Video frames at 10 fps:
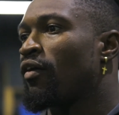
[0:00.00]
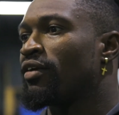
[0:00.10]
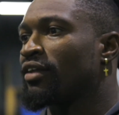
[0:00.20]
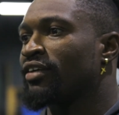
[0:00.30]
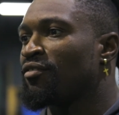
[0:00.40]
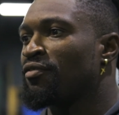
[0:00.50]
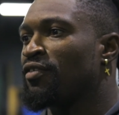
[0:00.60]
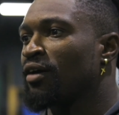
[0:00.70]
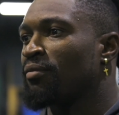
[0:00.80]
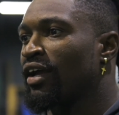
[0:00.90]
Not to Give a
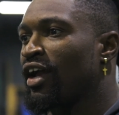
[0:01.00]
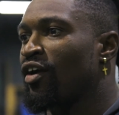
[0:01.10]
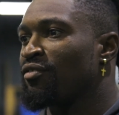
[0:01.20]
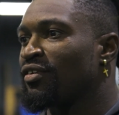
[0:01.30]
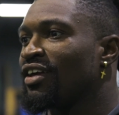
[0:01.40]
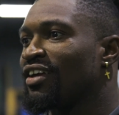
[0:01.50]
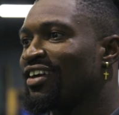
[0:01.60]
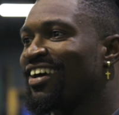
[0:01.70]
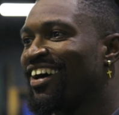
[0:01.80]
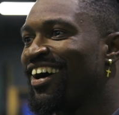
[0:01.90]
Fuck by Gary Vee.
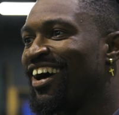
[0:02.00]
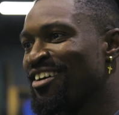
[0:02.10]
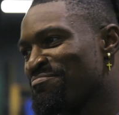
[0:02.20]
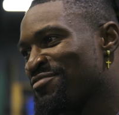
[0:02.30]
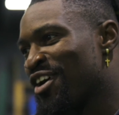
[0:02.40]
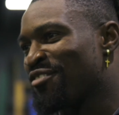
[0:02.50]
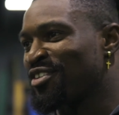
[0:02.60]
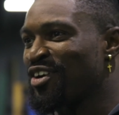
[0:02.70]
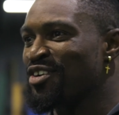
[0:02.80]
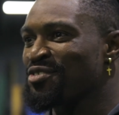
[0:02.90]
Sorry for the
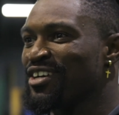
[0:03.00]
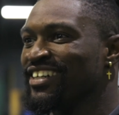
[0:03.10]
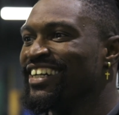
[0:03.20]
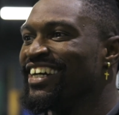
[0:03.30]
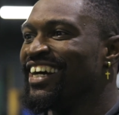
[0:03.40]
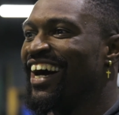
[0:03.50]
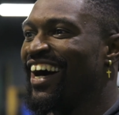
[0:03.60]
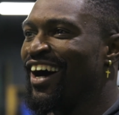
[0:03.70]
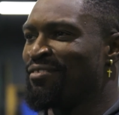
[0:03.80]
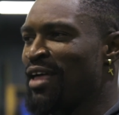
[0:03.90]
curse word.
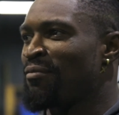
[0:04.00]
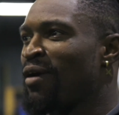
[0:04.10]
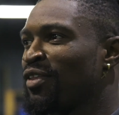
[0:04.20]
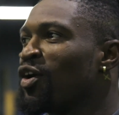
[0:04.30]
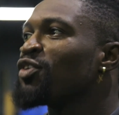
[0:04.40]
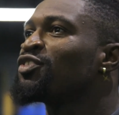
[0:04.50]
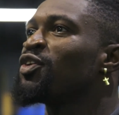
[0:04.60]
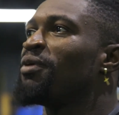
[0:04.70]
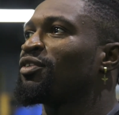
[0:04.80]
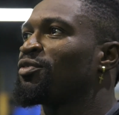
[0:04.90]
Those two
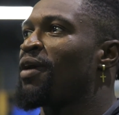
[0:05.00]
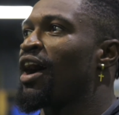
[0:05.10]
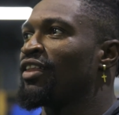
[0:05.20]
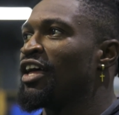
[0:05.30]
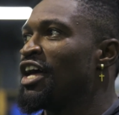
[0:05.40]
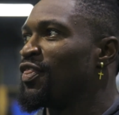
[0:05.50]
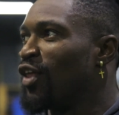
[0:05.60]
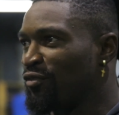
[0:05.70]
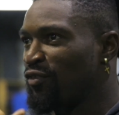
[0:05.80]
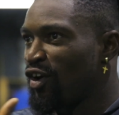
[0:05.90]
books are probably the
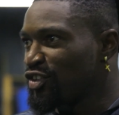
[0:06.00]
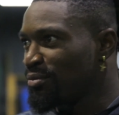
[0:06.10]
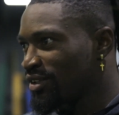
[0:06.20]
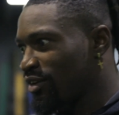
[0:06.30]
first two books that